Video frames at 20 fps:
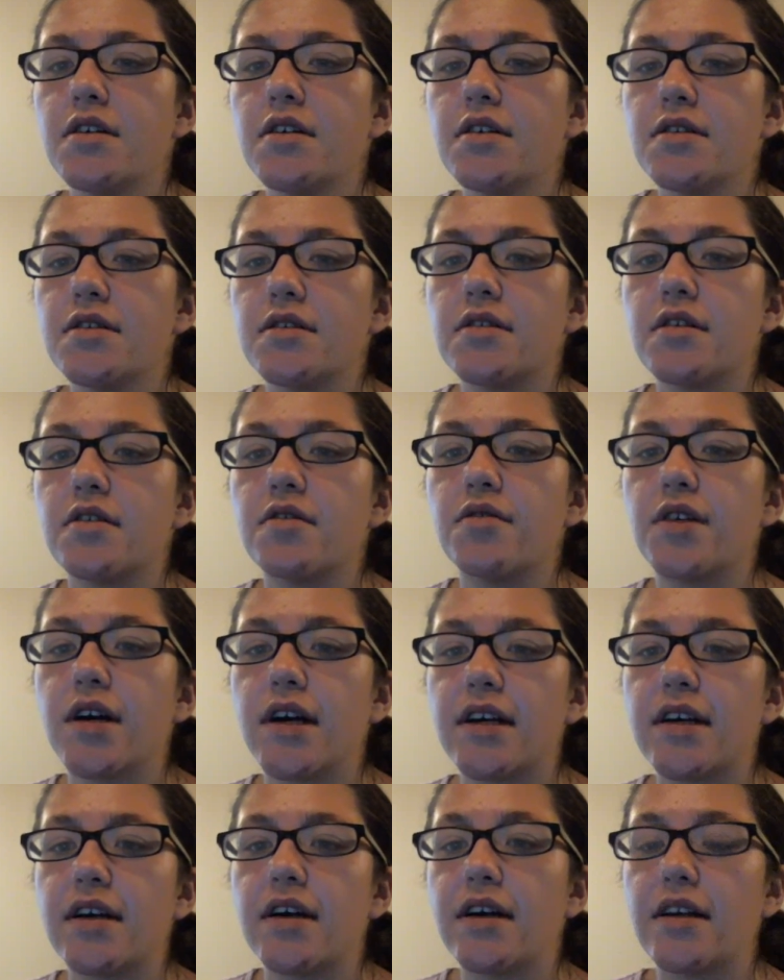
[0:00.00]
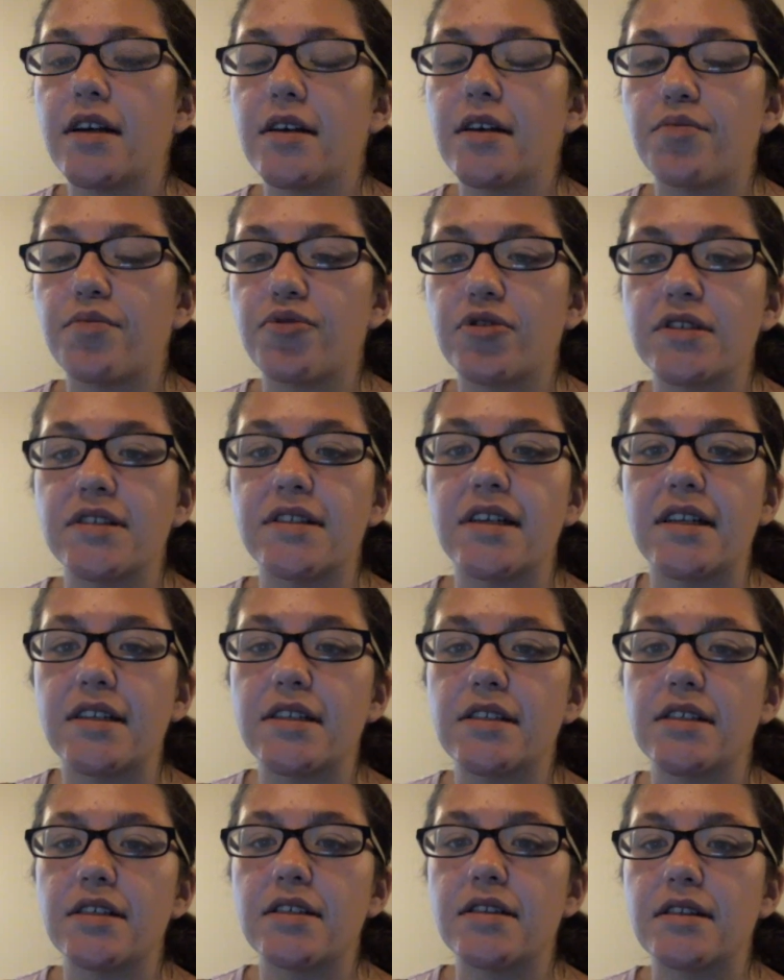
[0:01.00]
So I kind of
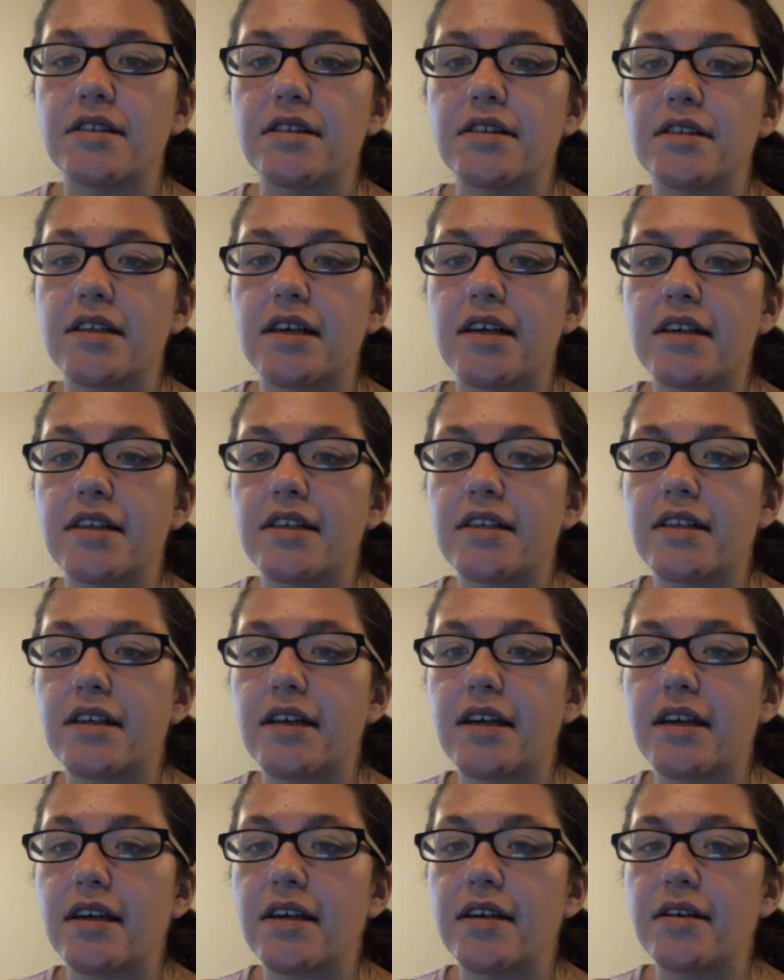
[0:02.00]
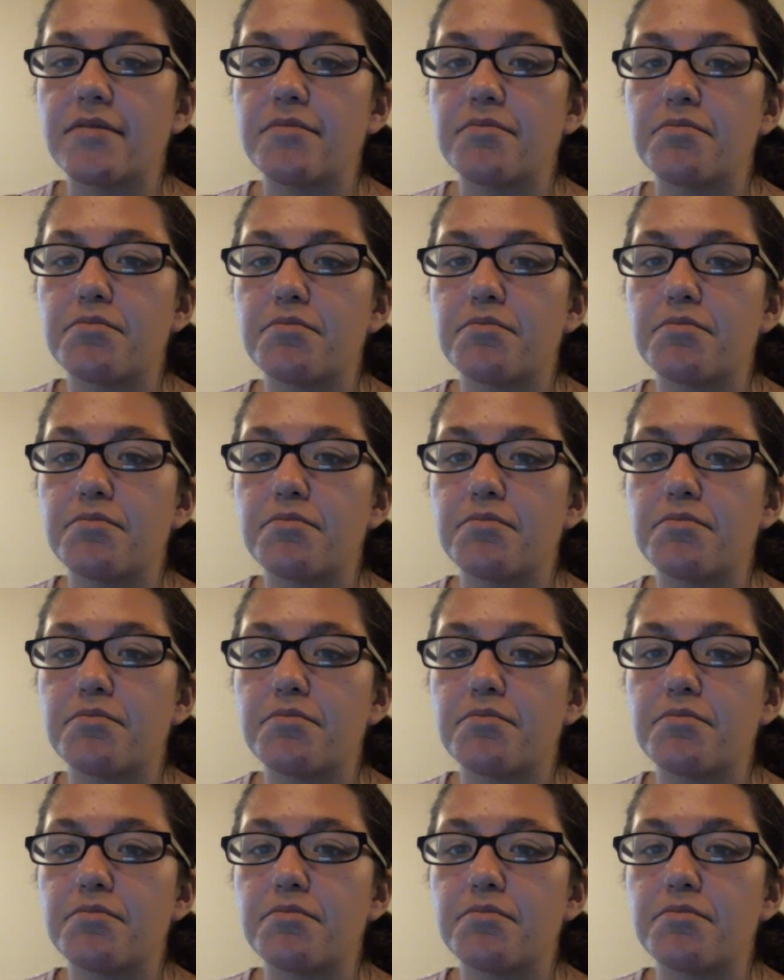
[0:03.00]
present in the day-to-day